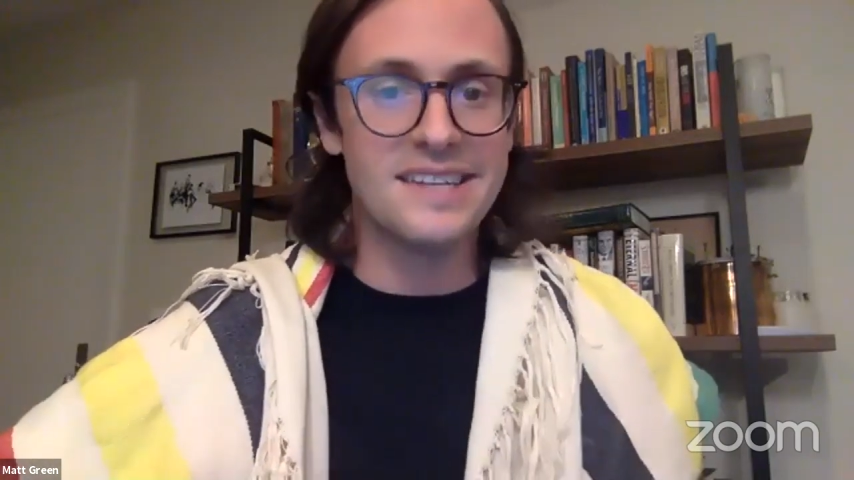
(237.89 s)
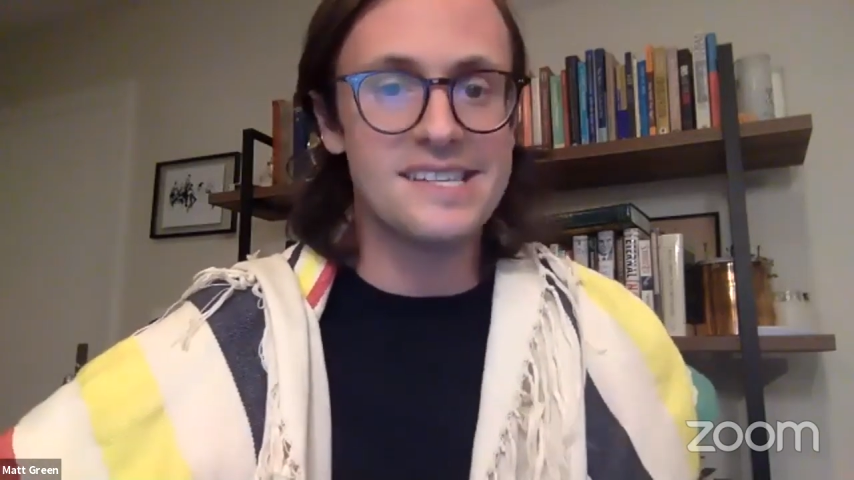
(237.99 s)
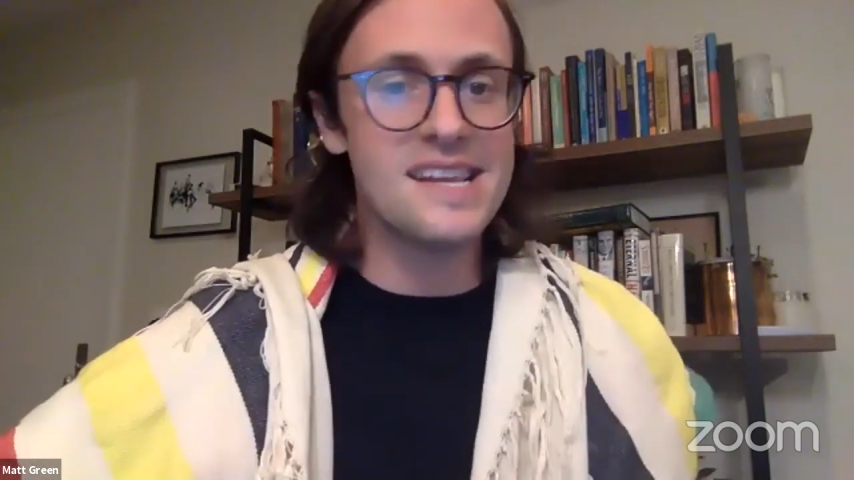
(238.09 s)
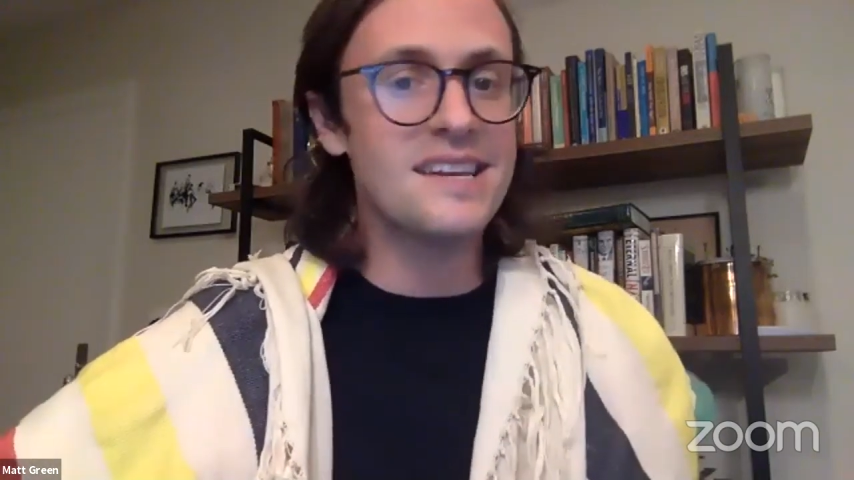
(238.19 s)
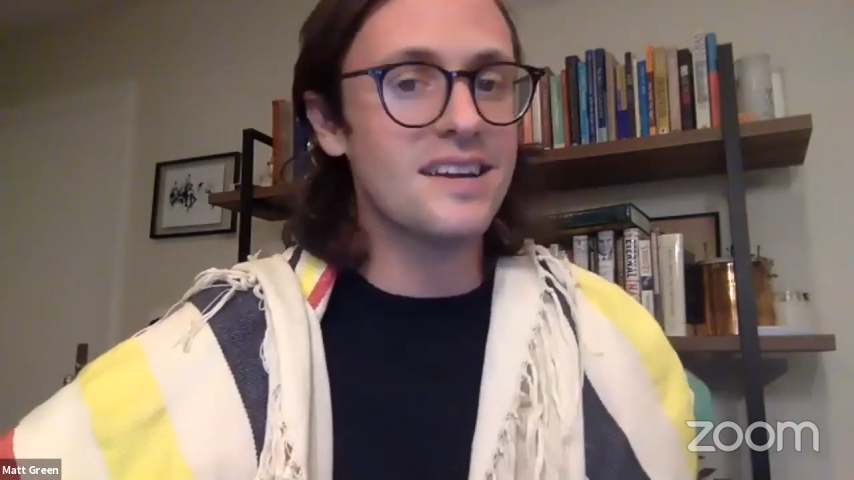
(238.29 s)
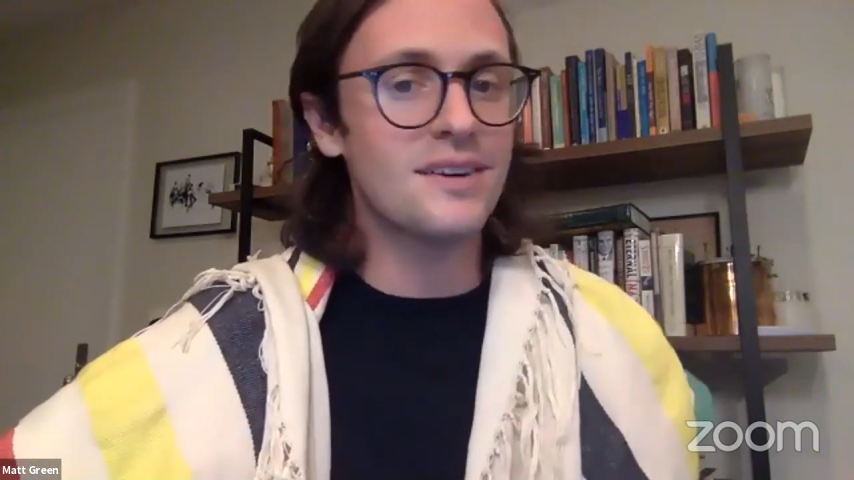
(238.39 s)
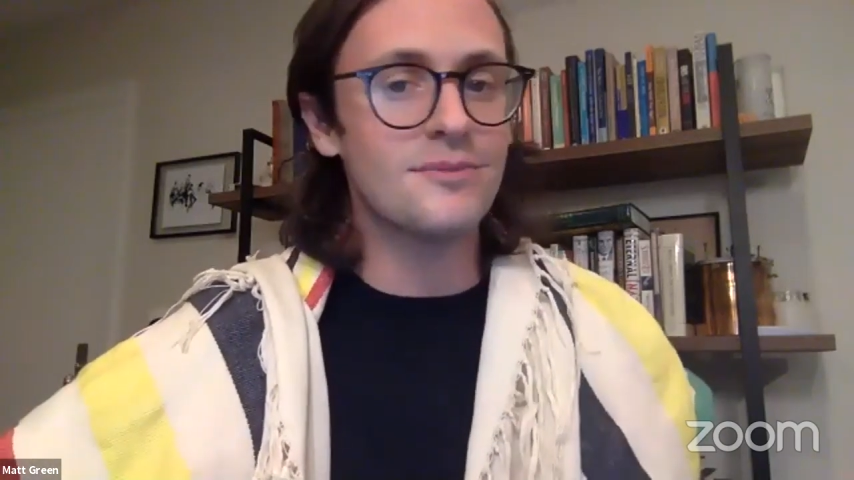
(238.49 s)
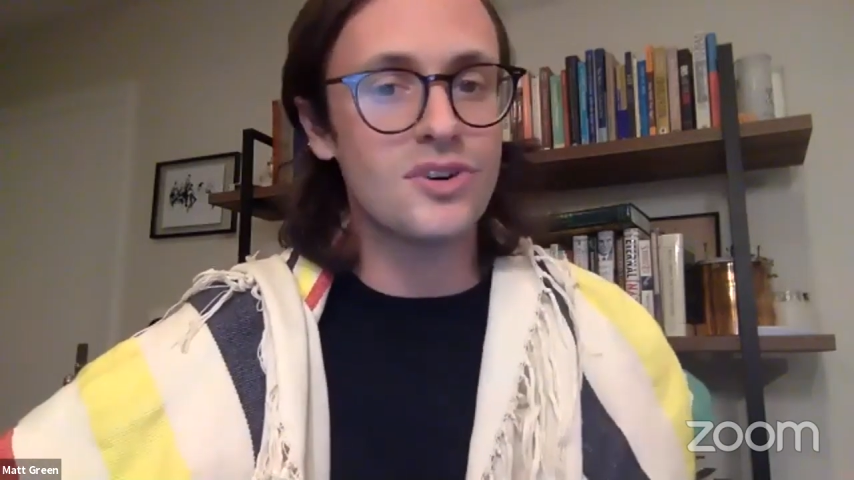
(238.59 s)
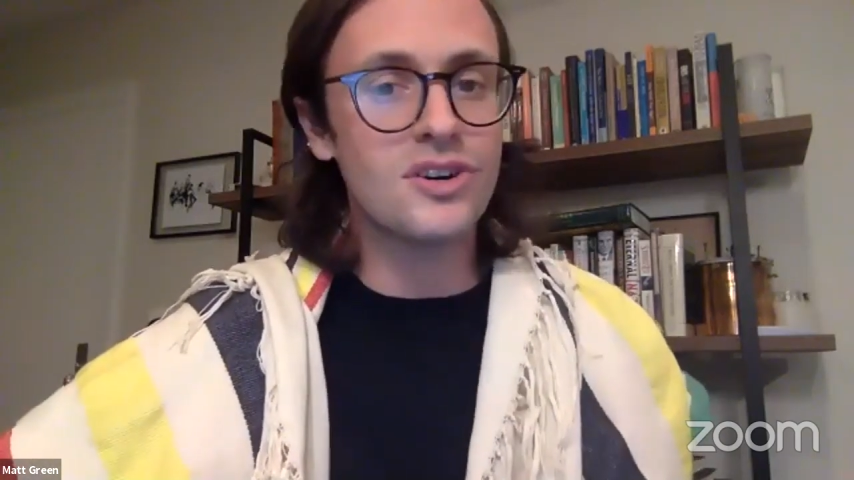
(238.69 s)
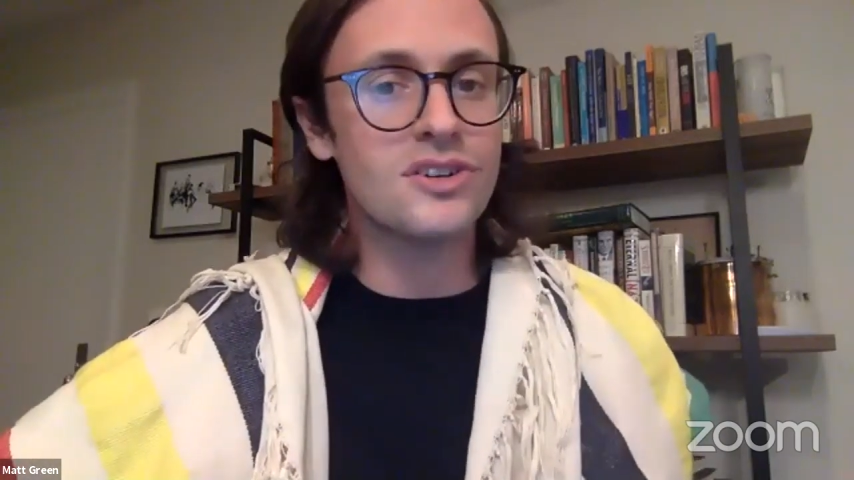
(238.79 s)
didn't
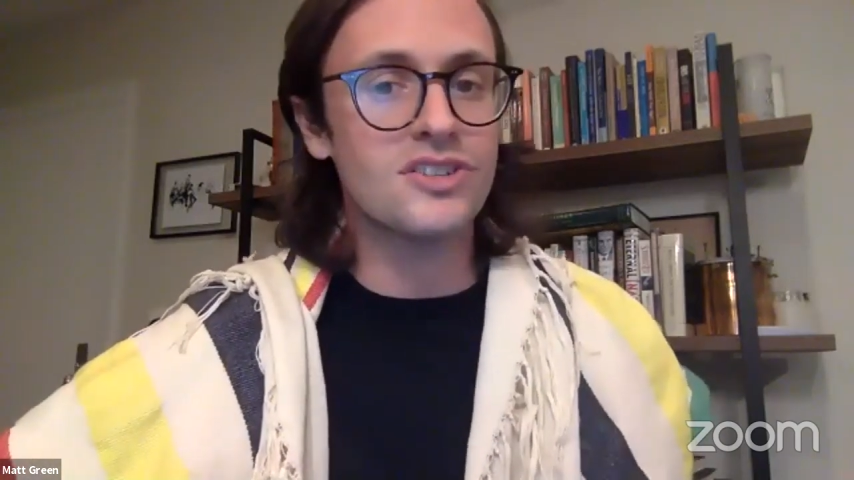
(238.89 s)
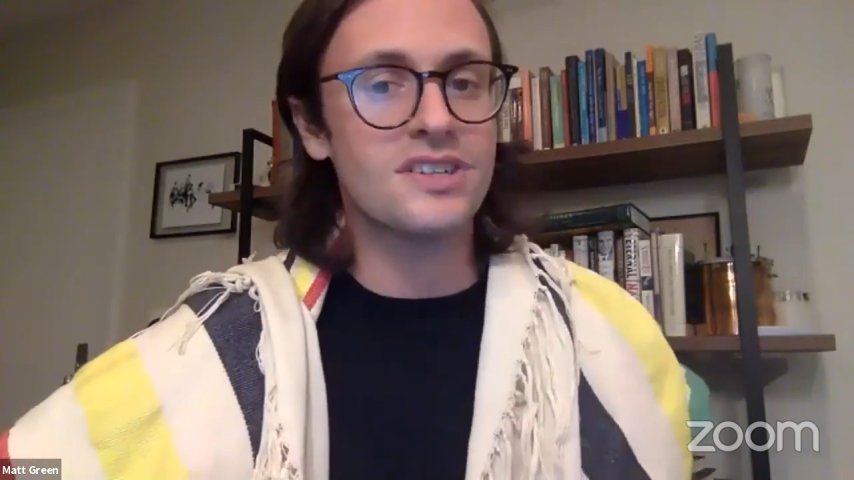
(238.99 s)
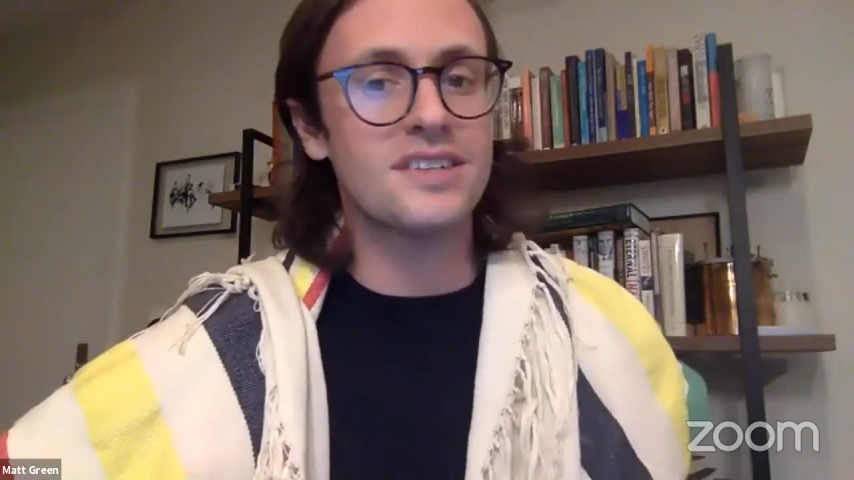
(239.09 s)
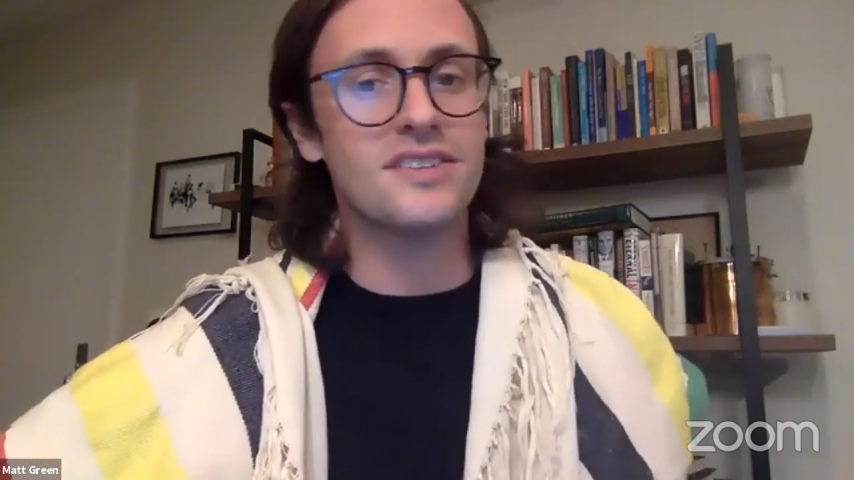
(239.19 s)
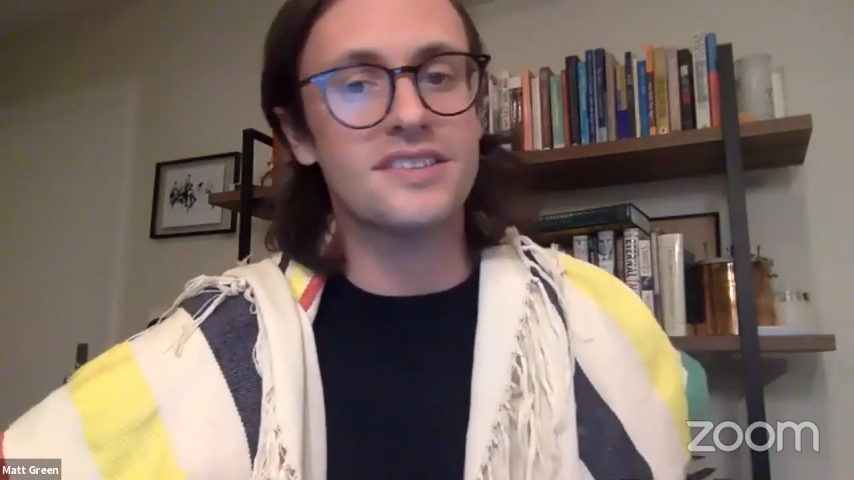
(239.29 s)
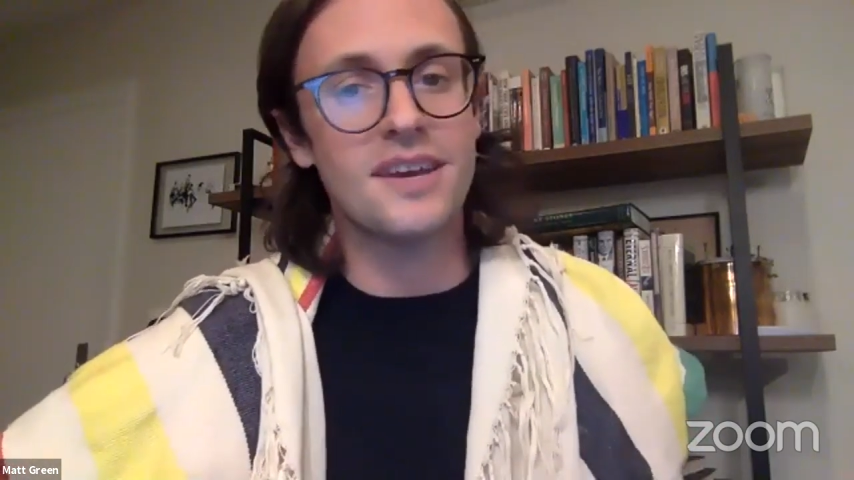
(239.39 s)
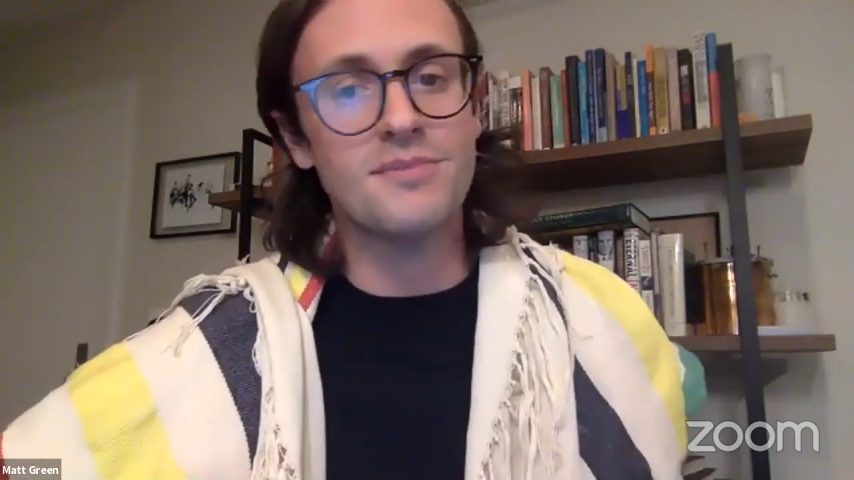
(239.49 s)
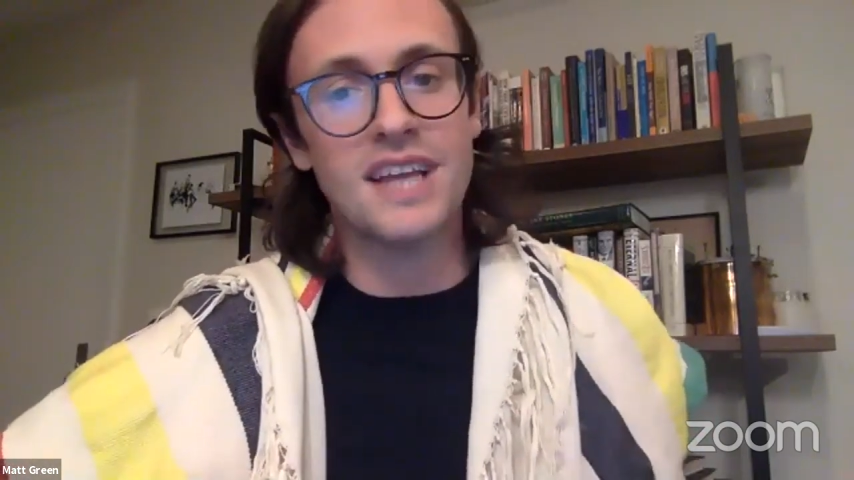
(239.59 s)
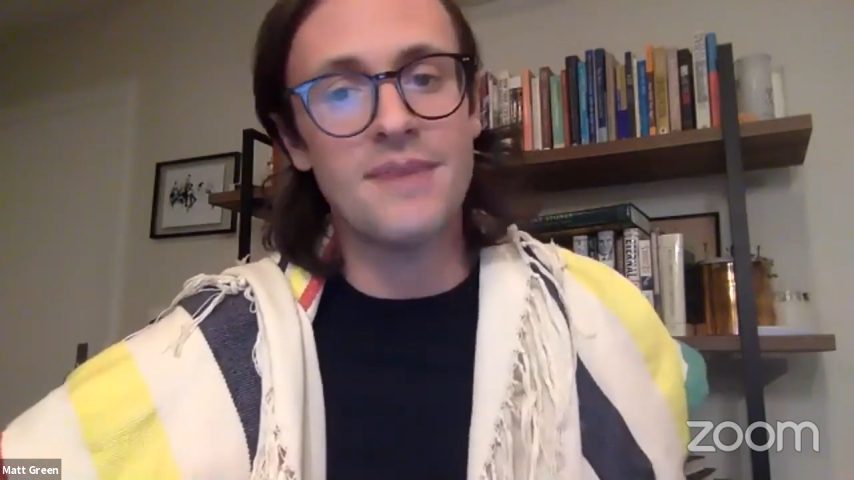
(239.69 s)
emerge until sometime